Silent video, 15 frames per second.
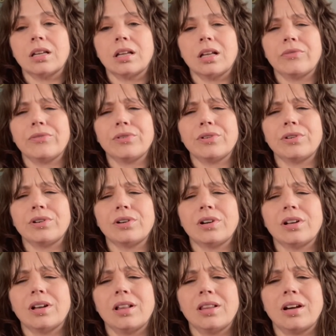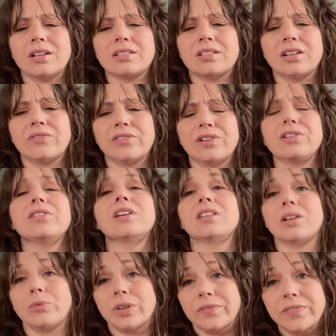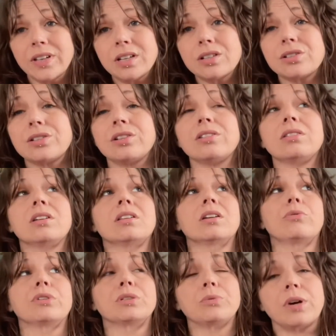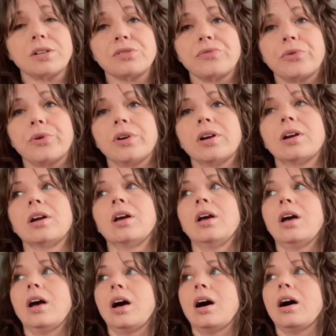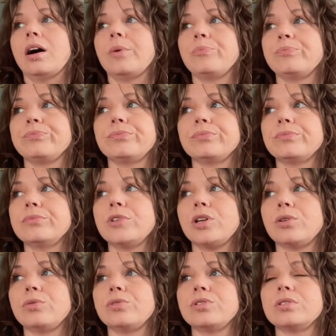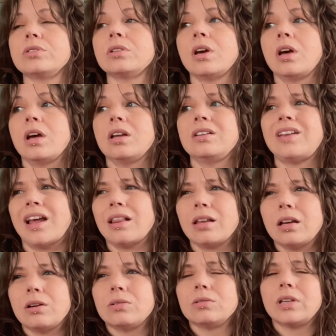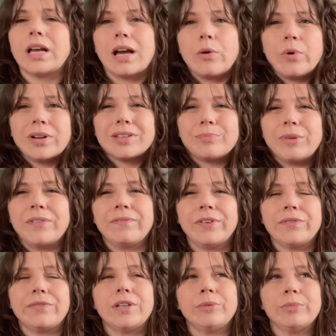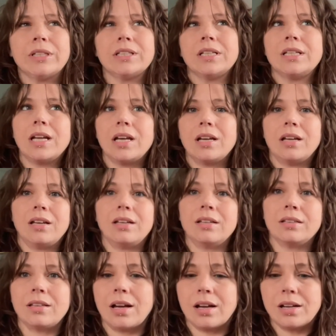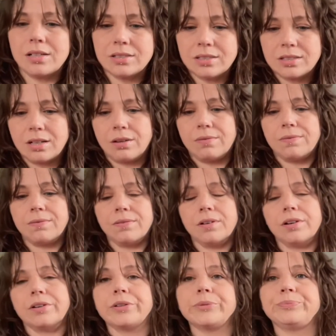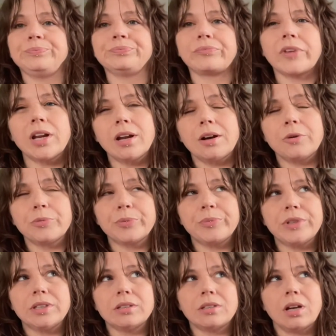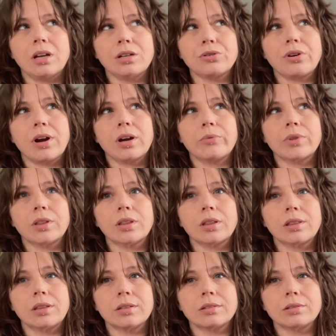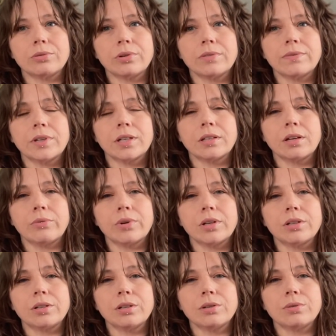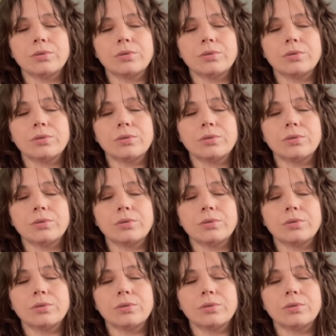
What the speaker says: for a lot of stuff, there are things I want to finish, there are things I want to swatch for, you know, just daily go, like I want to spend 15 minutes a day, that kind of stuff. And it helps me stay on track with the sort of things I want to do.